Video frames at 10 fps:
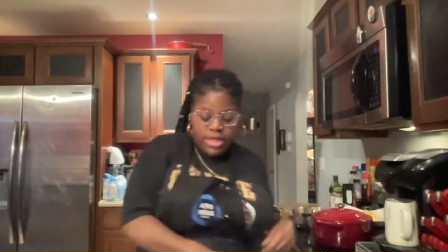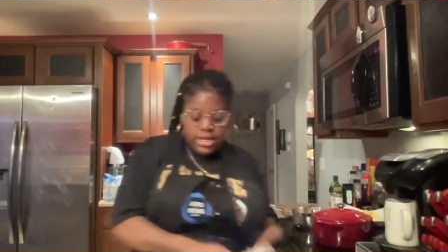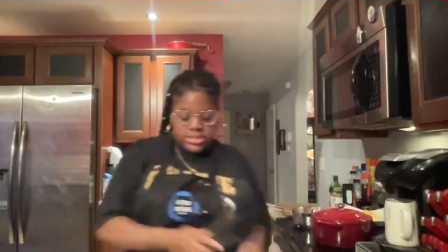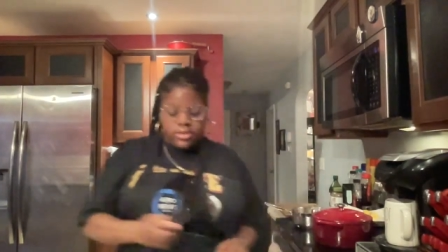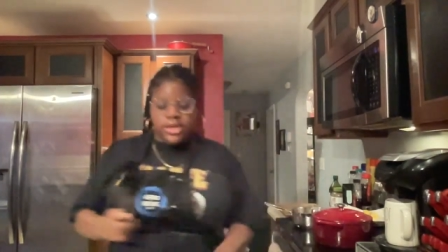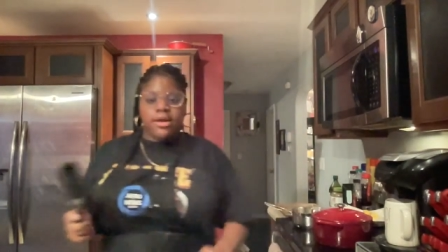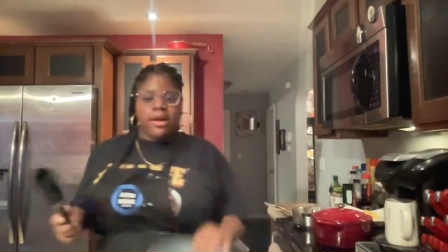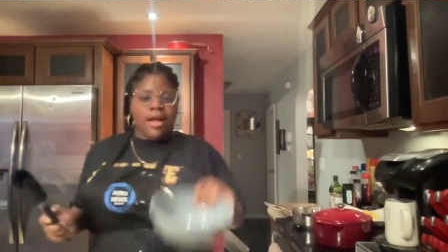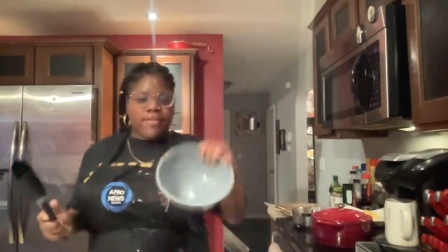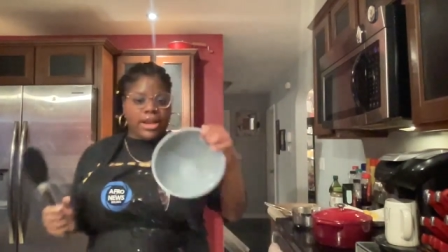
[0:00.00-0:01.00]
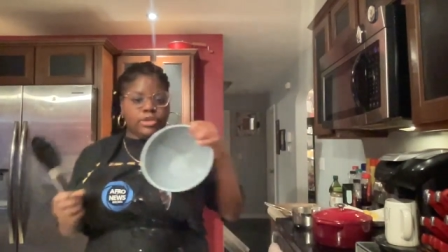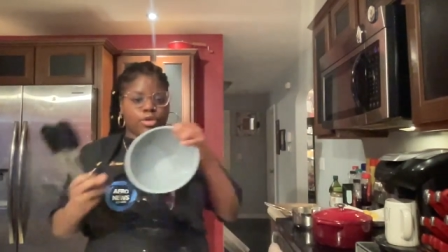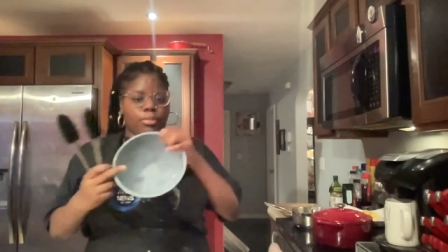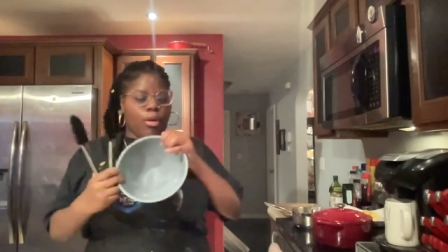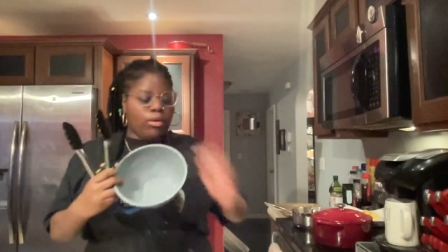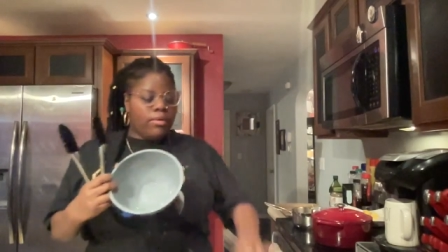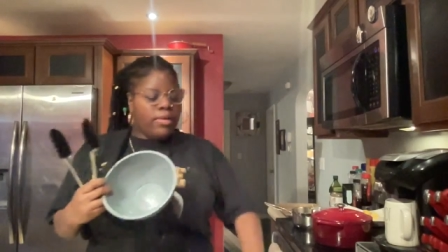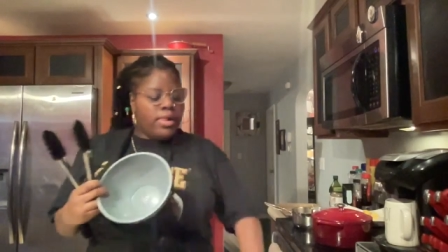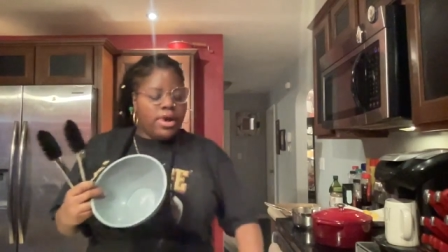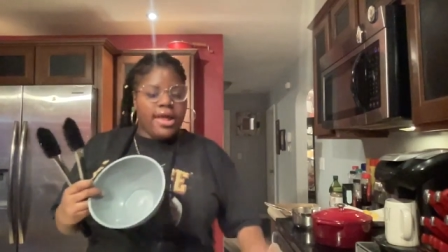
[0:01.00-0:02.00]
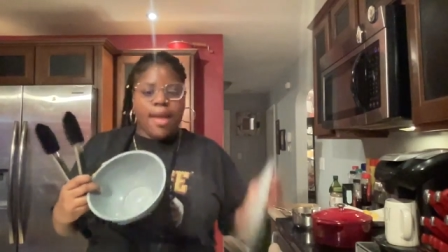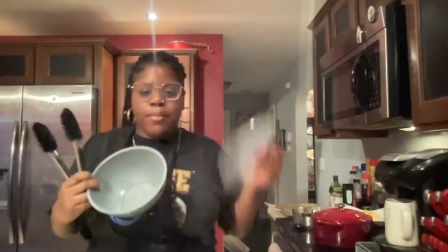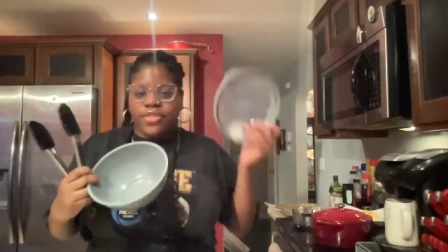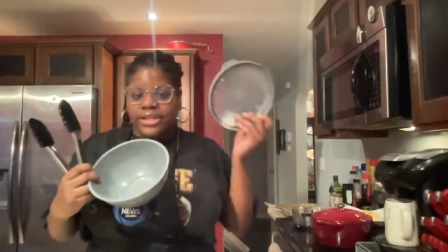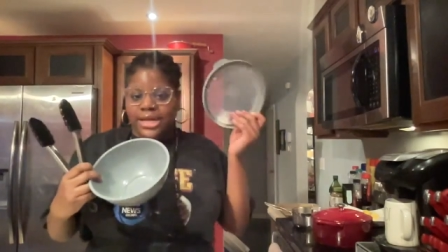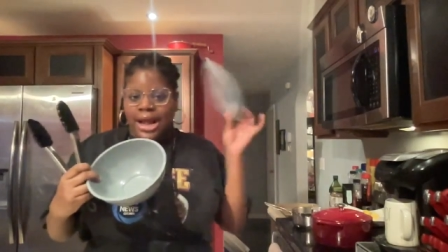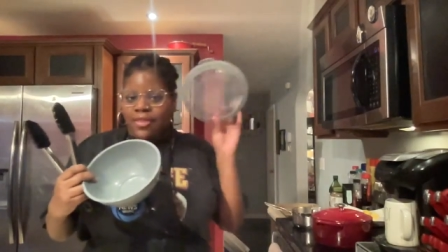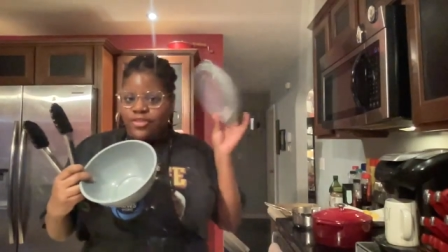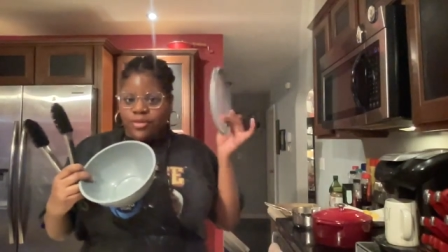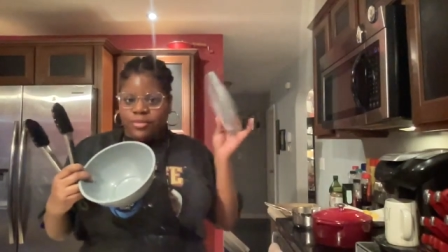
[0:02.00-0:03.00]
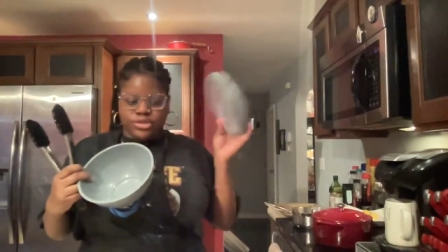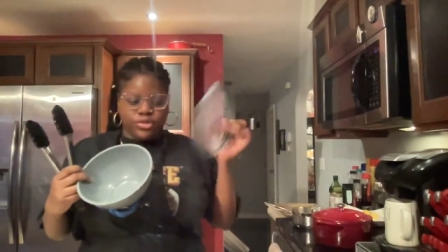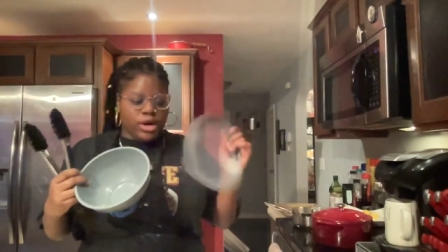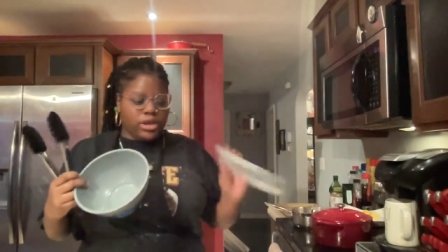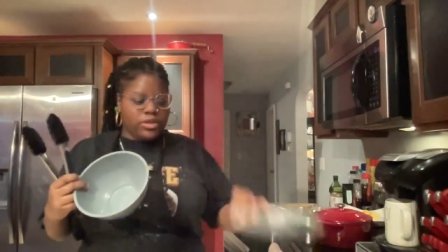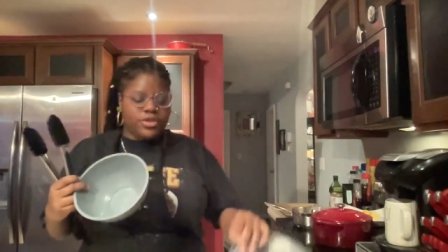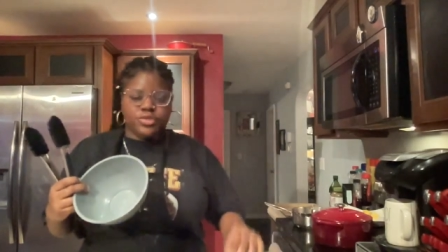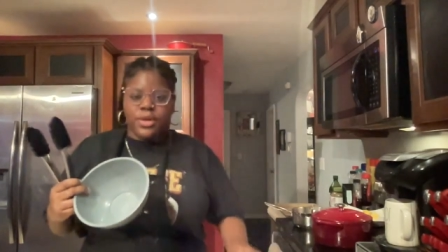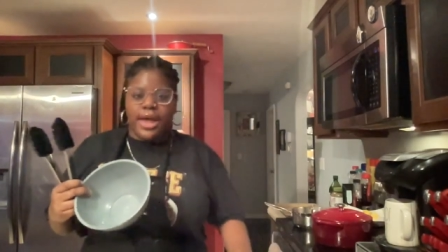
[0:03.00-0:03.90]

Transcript: So here, I've got a little bowl, came with a lid. I got this from the store earlier this week.